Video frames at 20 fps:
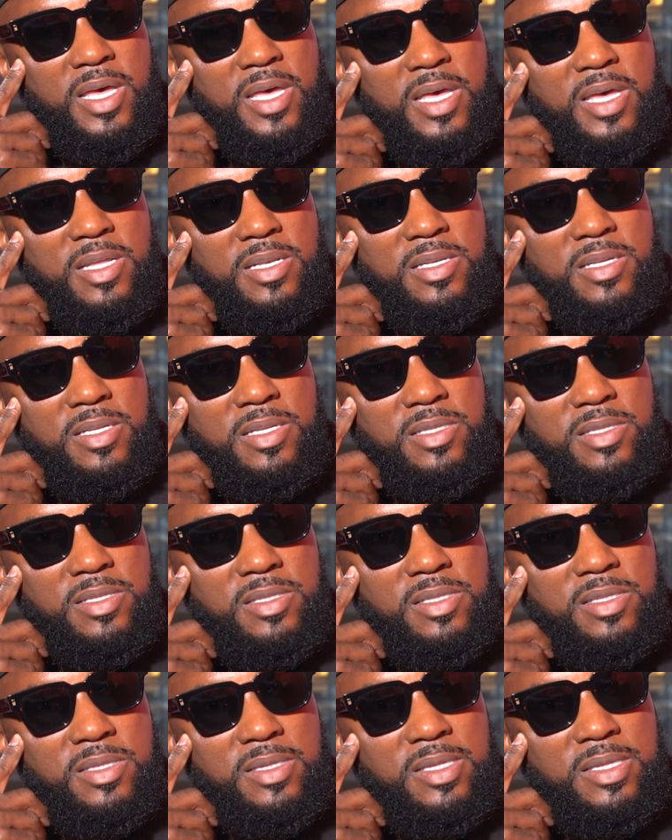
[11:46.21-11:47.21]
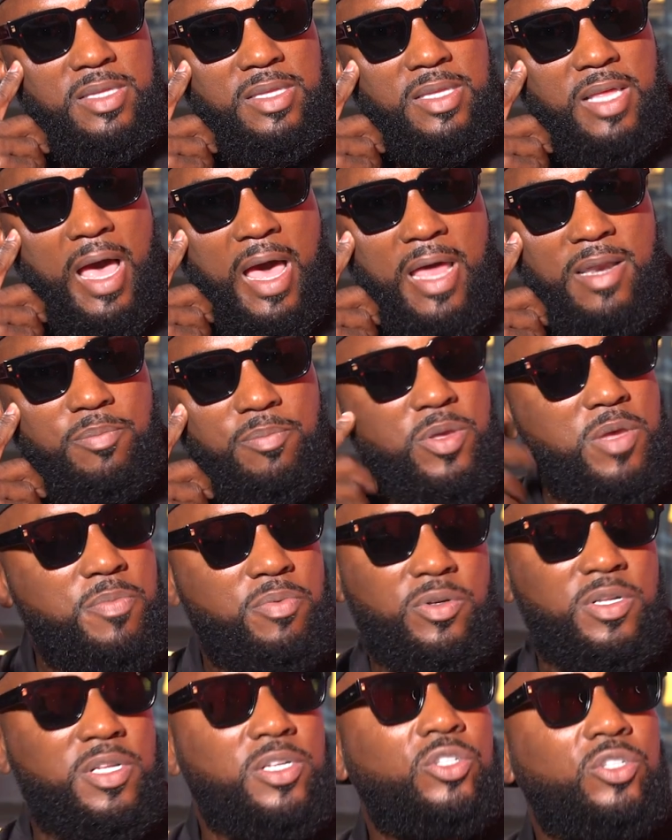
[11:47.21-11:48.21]
and I,
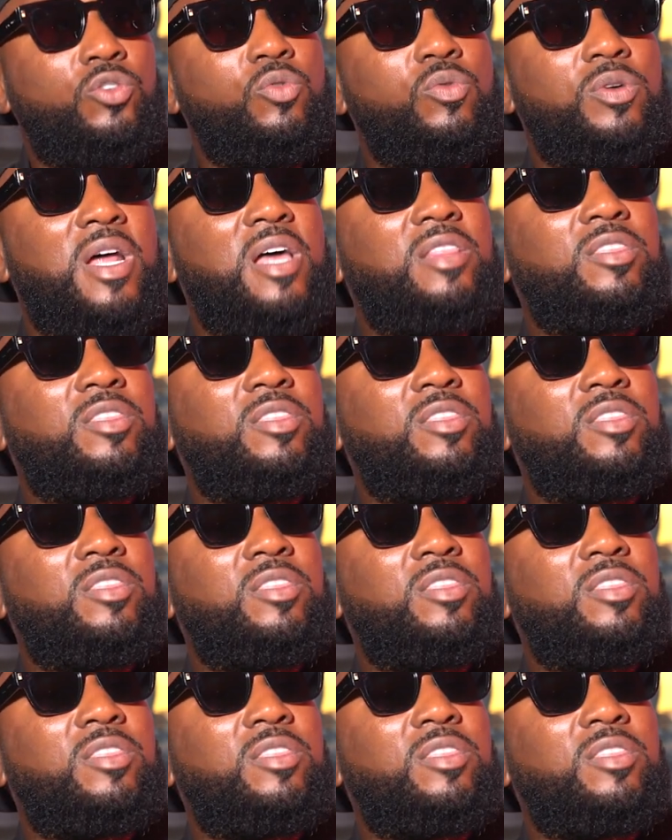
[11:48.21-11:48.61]
people didn't do what